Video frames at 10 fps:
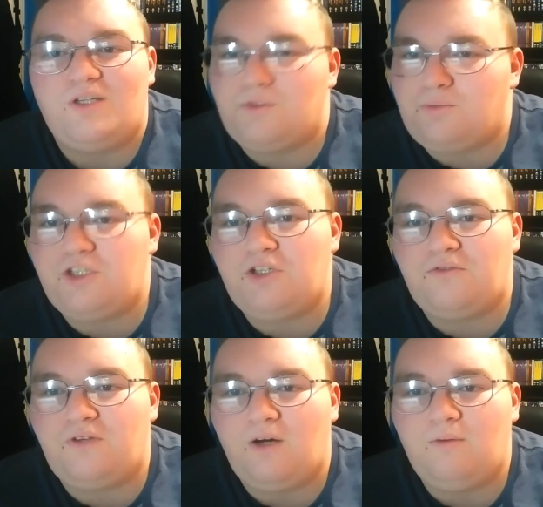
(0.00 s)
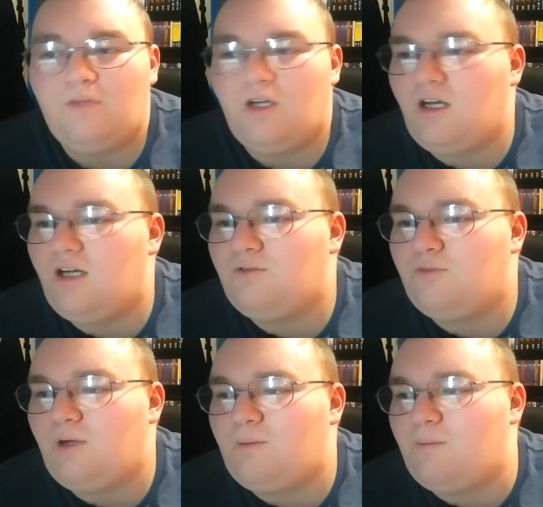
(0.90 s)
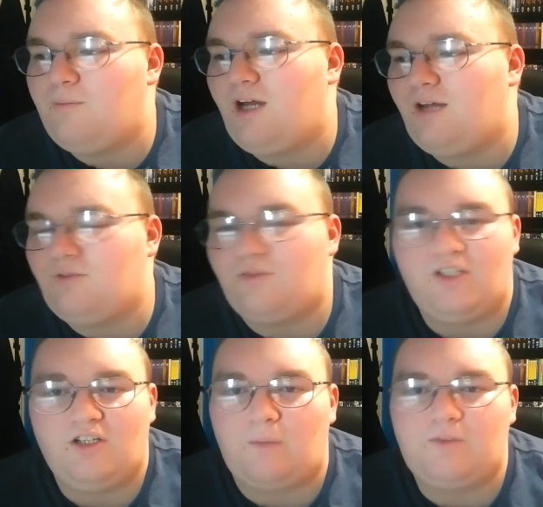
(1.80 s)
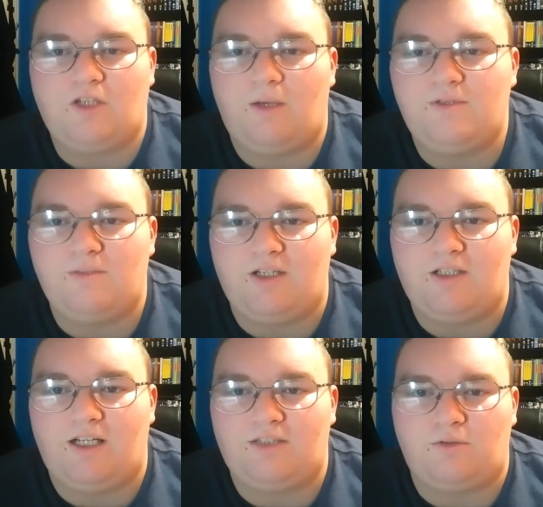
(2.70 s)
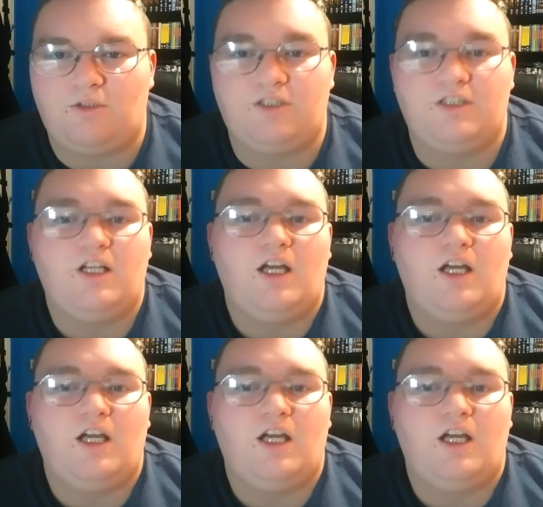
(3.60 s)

It was a pretty good film, from what I remember, and I've seen it a couple of times in my adulthood.